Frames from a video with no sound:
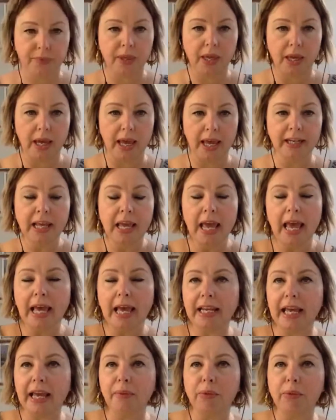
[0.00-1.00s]
Yeah.
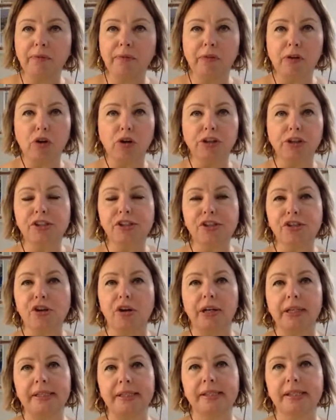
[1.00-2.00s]
And we've got to
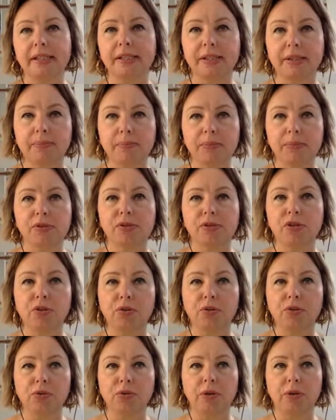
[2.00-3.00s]
design systems
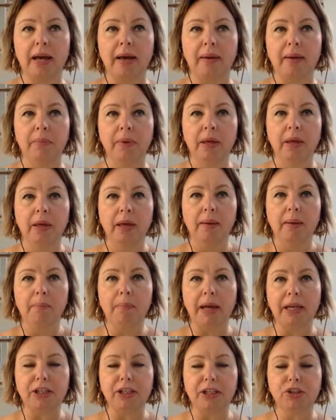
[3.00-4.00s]
to
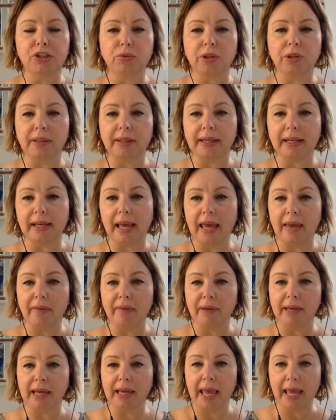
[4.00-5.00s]
make sure that they're
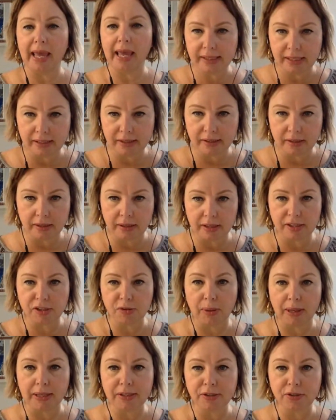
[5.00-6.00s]
having access to the
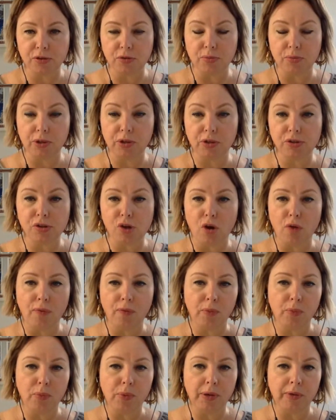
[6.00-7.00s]
space still, because
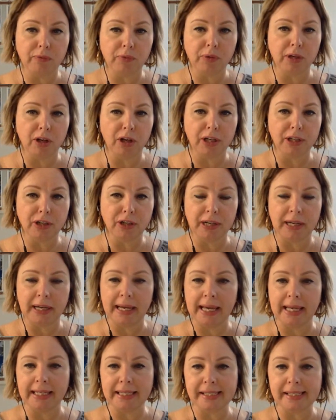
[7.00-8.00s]
often we've relied on our
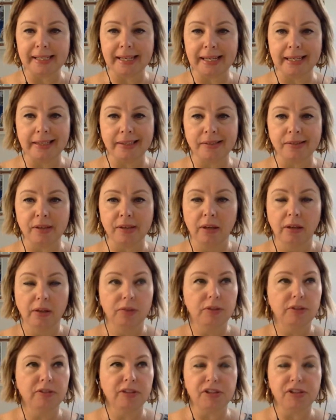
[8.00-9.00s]
LSAs
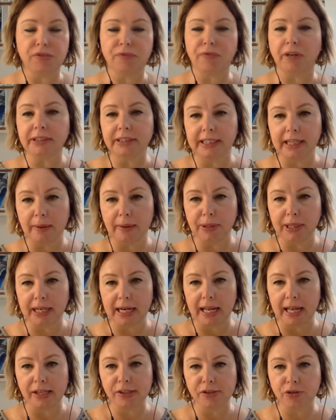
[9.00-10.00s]
just fronting up in the
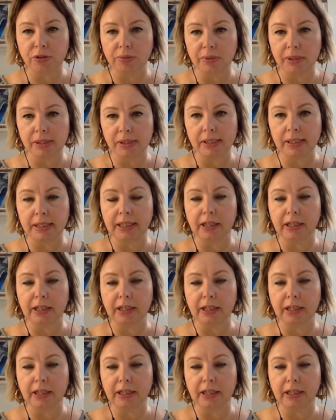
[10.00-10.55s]
classroom and sitting